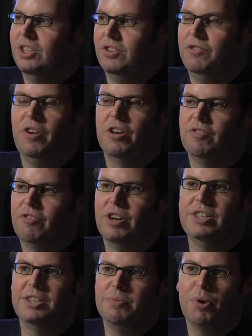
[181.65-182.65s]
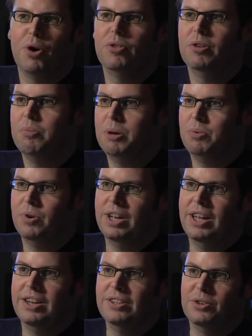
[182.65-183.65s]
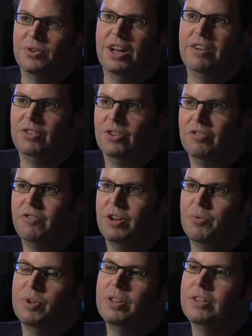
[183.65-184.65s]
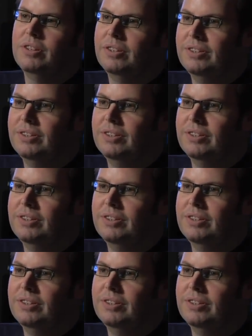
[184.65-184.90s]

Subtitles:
just a fun, frenzied mode that people can get into and have a lot of fun with.